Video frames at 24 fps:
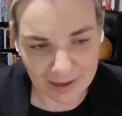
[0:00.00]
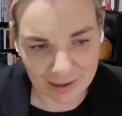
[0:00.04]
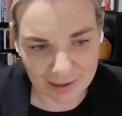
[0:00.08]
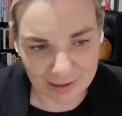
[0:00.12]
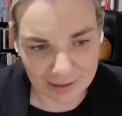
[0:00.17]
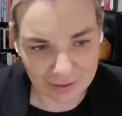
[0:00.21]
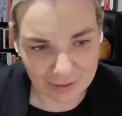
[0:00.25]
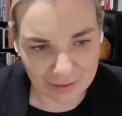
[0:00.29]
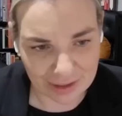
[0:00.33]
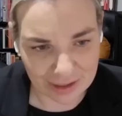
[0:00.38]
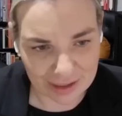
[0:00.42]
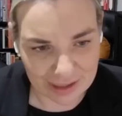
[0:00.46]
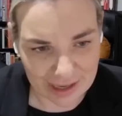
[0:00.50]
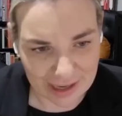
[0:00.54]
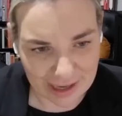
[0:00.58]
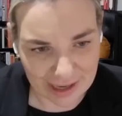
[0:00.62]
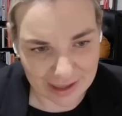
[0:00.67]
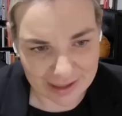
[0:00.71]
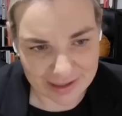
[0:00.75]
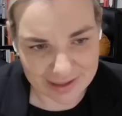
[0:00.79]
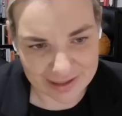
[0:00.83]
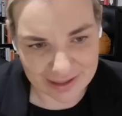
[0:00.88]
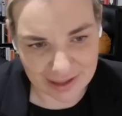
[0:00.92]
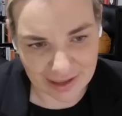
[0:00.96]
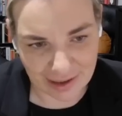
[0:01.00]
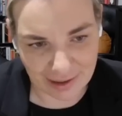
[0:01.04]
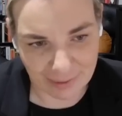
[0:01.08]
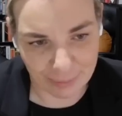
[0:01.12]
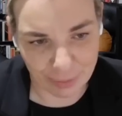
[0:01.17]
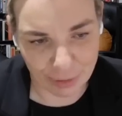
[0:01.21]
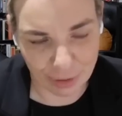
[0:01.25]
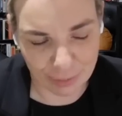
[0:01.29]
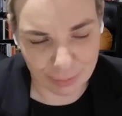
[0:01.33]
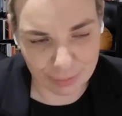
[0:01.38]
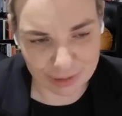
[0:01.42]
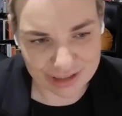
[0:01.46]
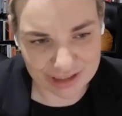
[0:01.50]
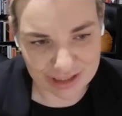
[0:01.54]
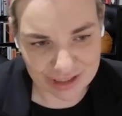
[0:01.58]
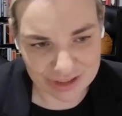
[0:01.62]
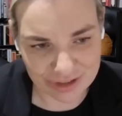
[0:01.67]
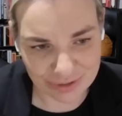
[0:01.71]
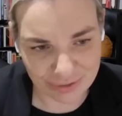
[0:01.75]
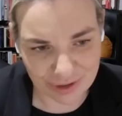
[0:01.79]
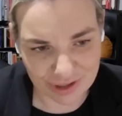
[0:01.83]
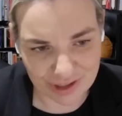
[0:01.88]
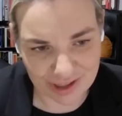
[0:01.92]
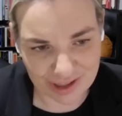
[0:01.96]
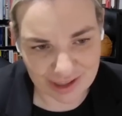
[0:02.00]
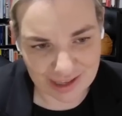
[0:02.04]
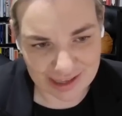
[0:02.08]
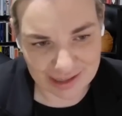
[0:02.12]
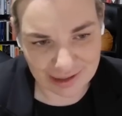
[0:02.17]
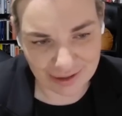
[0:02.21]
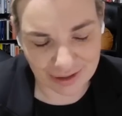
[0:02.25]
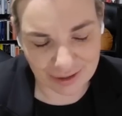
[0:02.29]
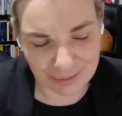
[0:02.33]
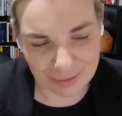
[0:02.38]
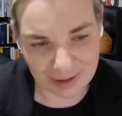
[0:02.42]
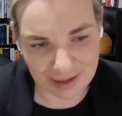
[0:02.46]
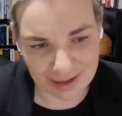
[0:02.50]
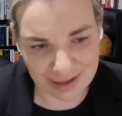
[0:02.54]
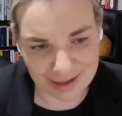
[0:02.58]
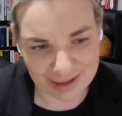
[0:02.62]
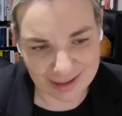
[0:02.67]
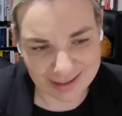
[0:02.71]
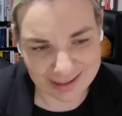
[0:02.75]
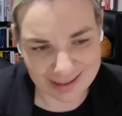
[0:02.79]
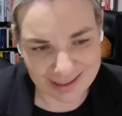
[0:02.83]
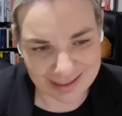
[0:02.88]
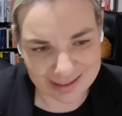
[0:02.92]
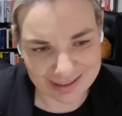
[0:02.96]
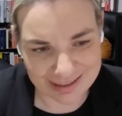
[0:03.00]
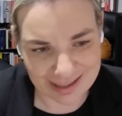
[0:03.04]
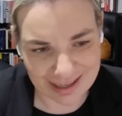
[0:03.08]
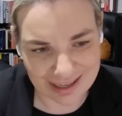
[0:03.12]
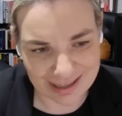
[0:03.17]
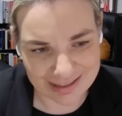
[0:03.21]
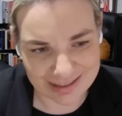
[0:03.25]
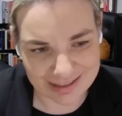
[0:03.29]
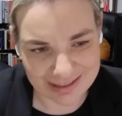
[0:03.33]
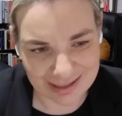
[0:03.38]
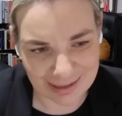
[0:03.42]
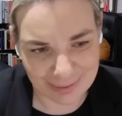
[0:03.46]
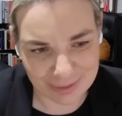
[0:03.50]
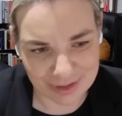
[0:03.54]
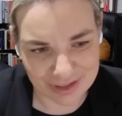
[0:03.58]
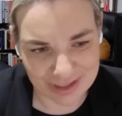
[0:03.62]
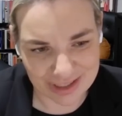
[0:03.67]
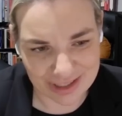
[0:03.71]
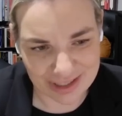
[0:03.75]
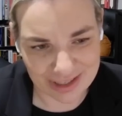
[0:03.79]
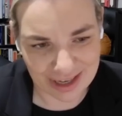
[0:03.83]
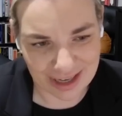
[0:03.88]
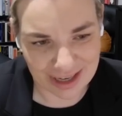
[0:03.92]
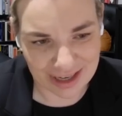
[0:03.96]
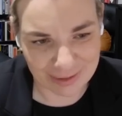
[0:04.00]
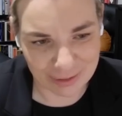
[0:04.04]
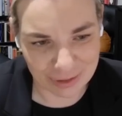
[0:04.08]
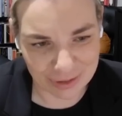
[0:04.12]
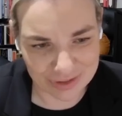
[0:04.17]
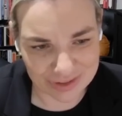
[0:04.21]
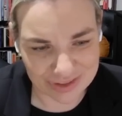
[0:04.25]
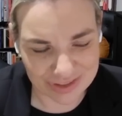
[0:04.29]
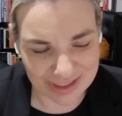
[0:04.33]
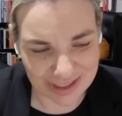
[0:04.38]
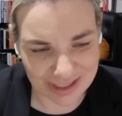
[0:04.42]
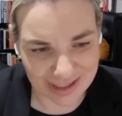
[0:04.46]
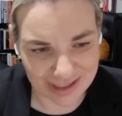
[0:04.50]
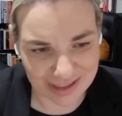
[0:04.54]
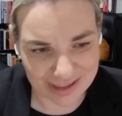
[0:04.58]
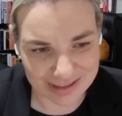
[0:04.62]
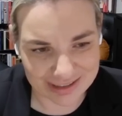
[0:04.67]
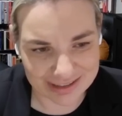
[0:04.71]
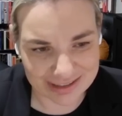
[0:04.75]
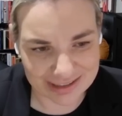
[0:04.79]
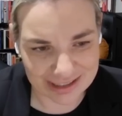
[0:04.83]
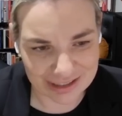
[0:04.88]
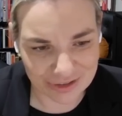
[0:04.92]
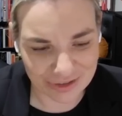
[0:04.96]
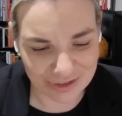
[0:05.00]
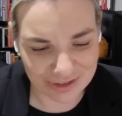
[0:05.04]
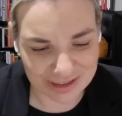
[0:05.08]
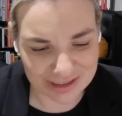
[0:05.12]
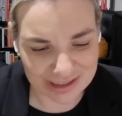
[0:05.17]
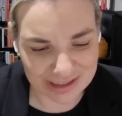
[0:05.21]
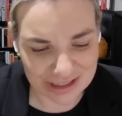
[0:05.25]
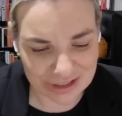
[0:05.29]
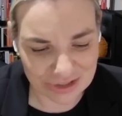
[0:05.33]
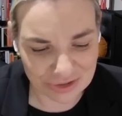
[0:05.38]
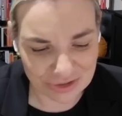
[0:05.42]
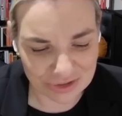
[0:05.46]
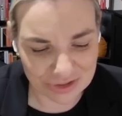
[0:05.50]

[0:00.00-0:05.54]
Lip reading: looking at port protection, whether that look at me at subsea cables, et cetera, et cetera.